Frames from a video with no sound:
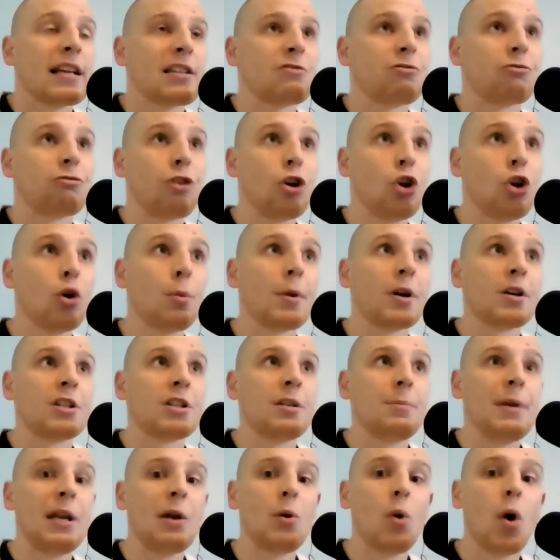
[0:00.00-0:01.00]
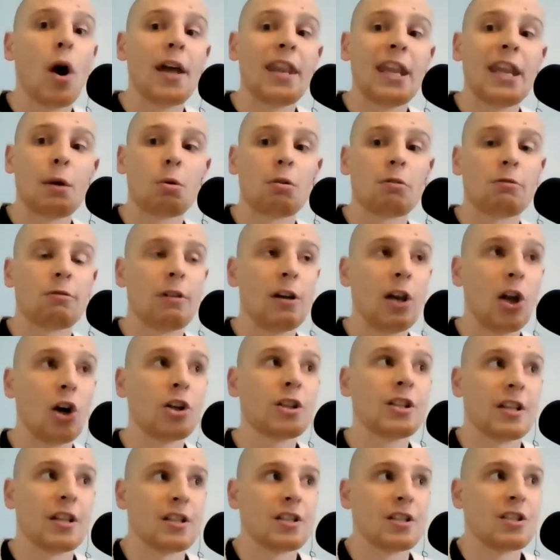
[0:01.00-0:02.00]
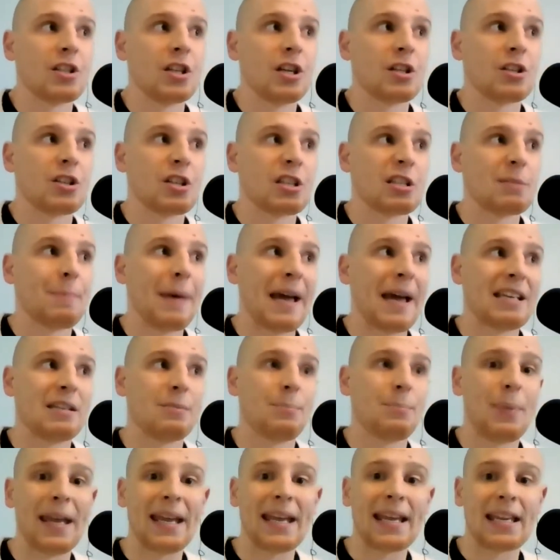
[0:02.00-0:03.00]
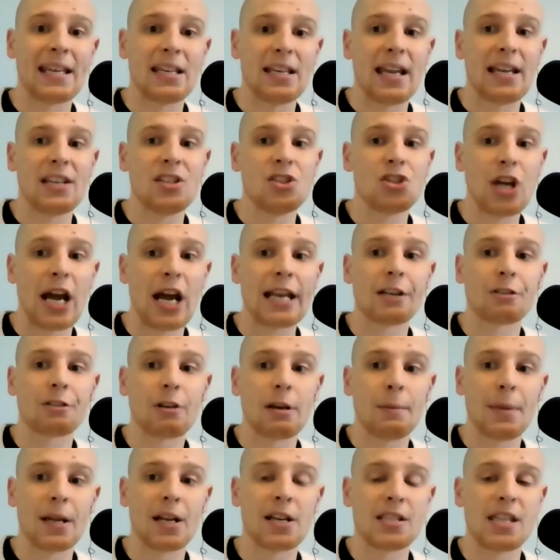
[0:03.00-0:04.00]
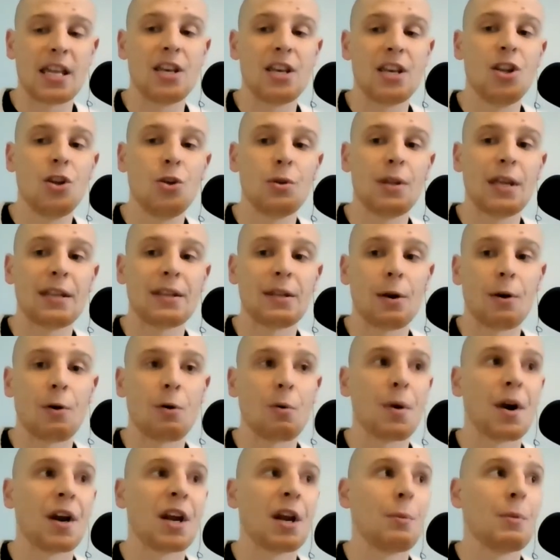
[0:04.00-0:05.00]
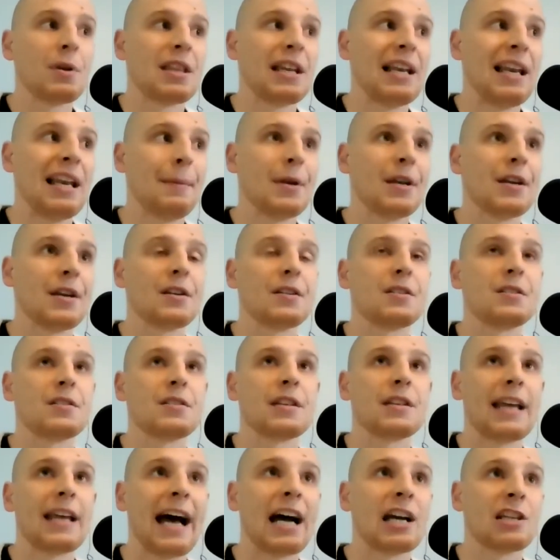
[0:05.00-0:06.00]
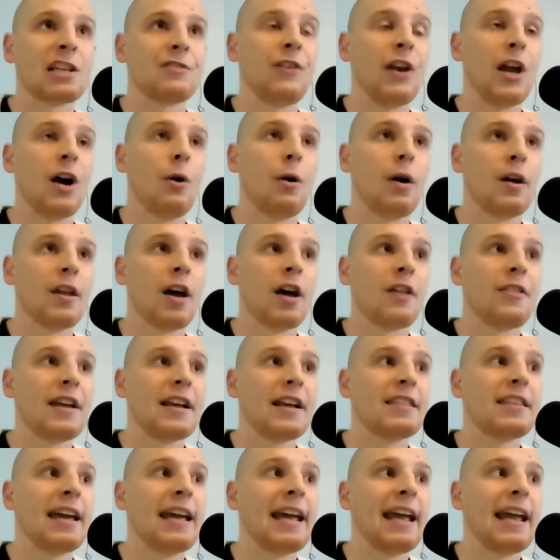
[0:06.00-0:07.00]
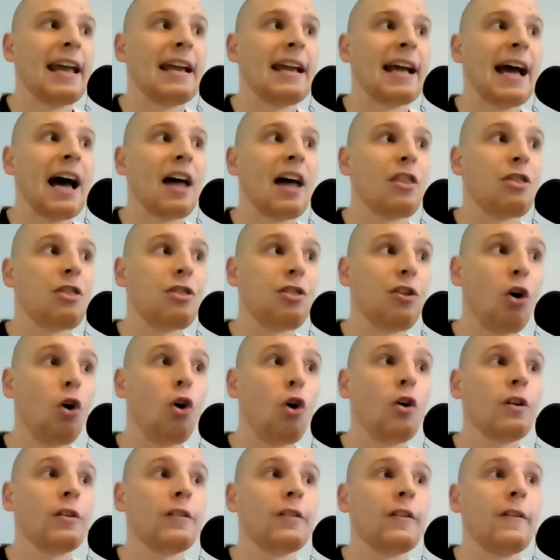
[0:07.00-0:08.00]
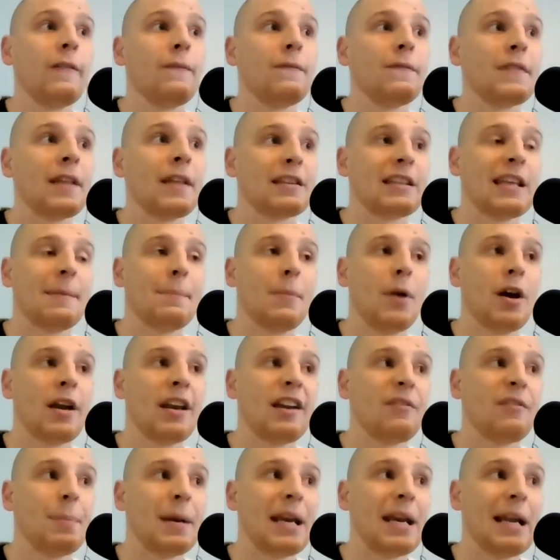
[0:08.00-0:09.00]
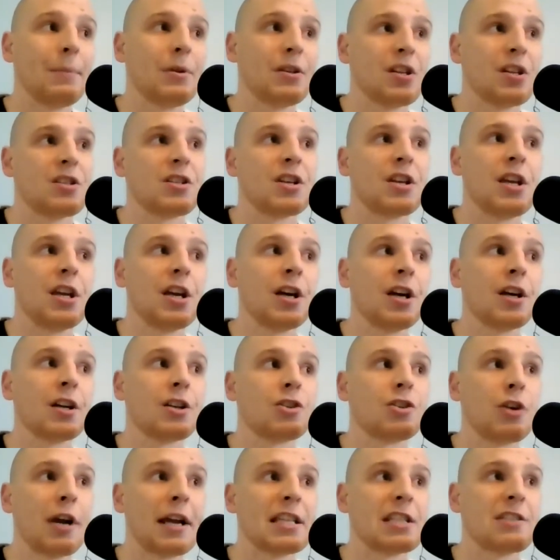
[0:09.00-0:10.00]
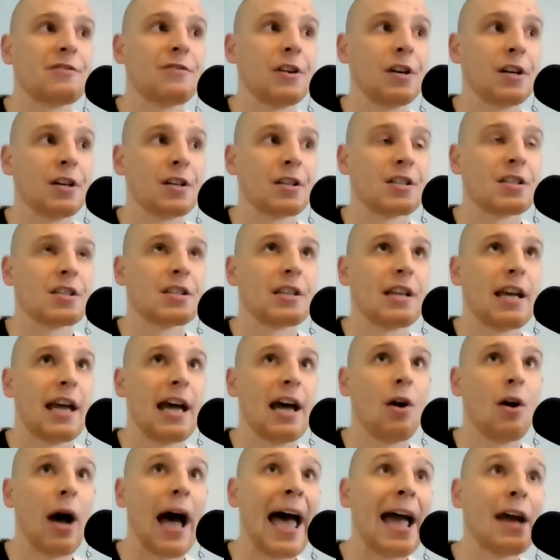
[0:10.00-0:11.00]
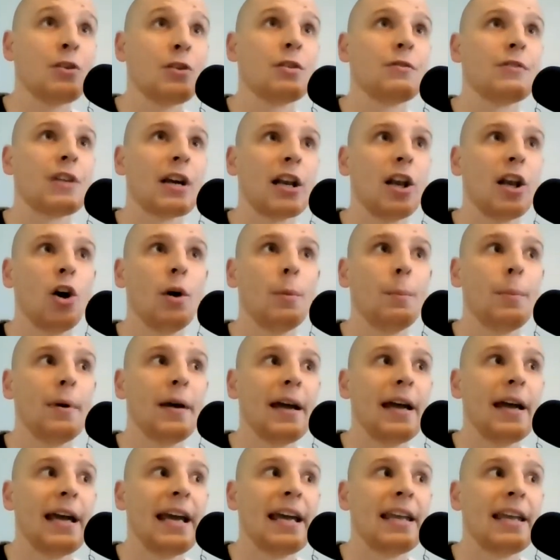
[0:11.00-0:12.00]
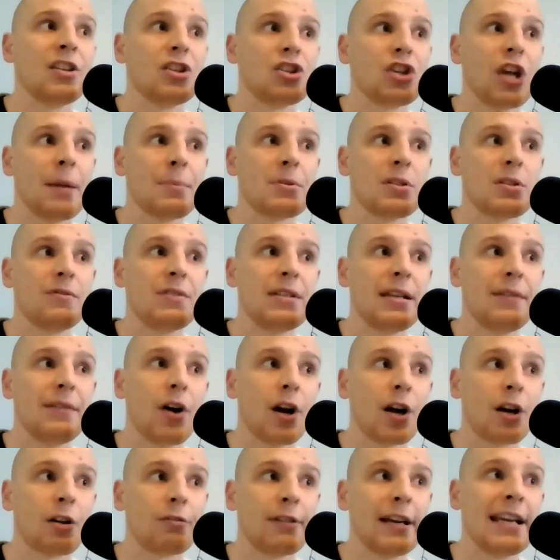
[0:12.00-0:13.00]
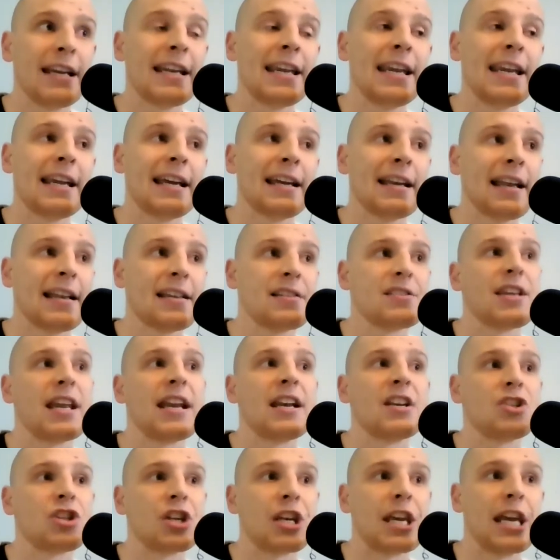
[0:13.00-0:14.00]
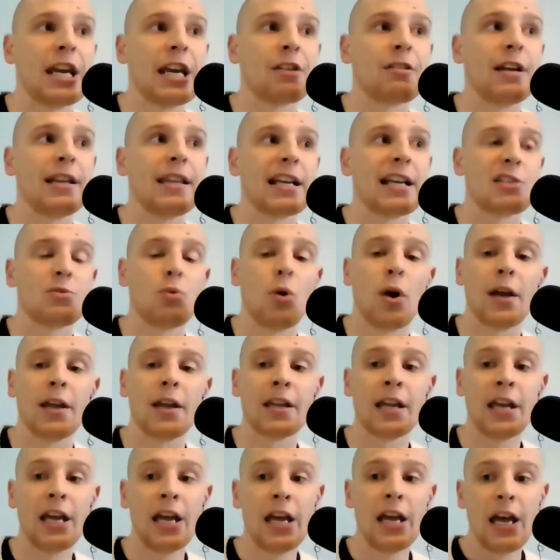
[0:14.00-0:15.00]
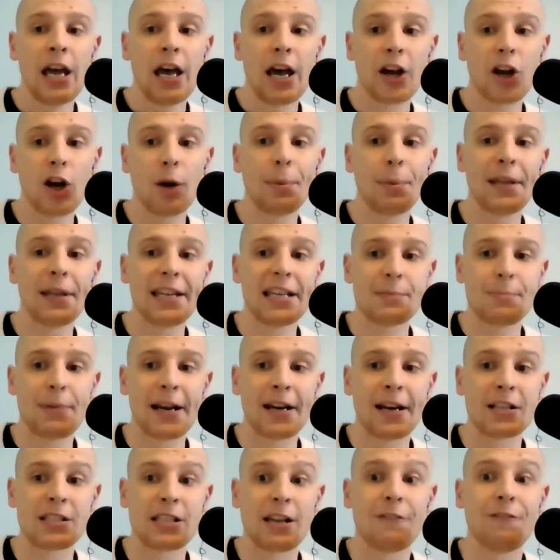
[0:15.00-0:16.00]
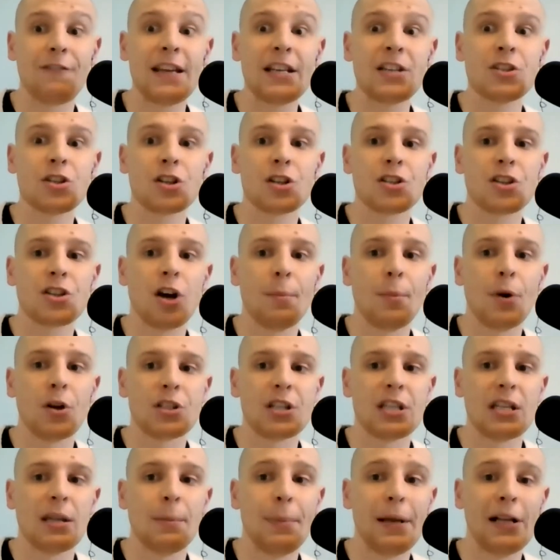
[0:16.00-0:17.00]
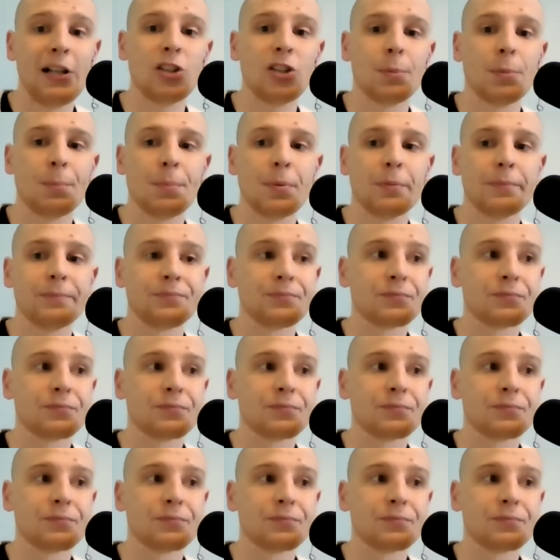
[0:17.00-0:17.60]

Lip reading: rumored to be why they were reluctant to spend big in January, because they knew that they were working with a limited cash flow. I think they had thought that they might have been able to secure transfers out of the club in the shapes of Divock Origi and Xherdan Shaqiri. That's why a couple of these players had featured so much in the build-up